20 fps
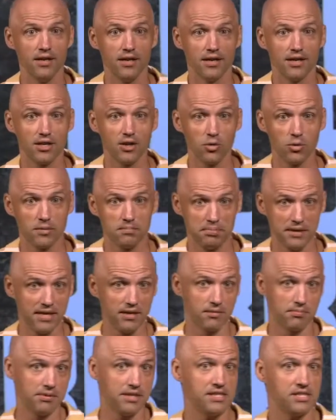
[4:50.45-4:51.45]
you know, when Peter
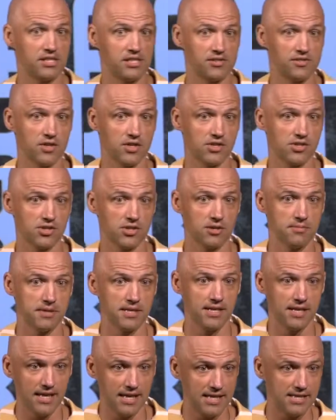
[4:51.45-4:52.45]
preached his first
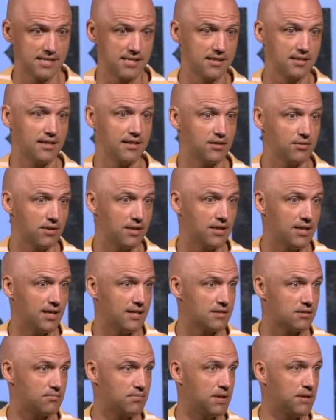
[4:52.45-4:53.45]
sermon, instantly
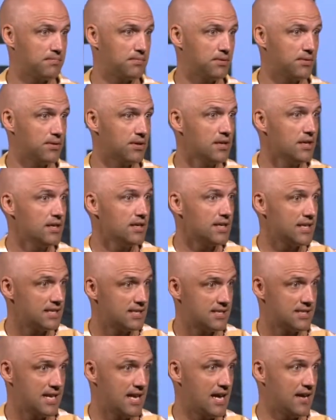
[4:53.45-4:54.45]
3,000 people get
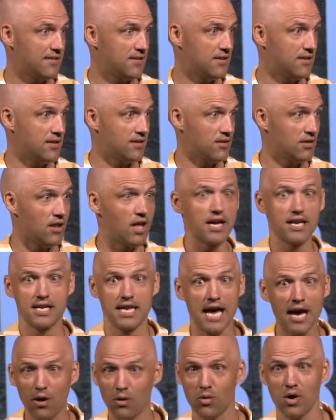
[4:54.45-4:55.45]
saved, and then they're like,
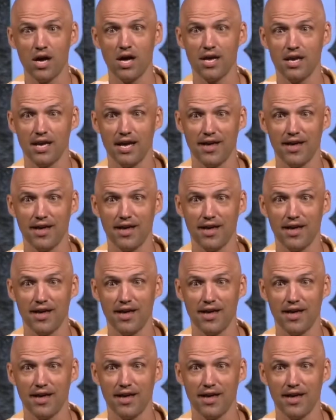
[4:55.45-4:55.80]
now what?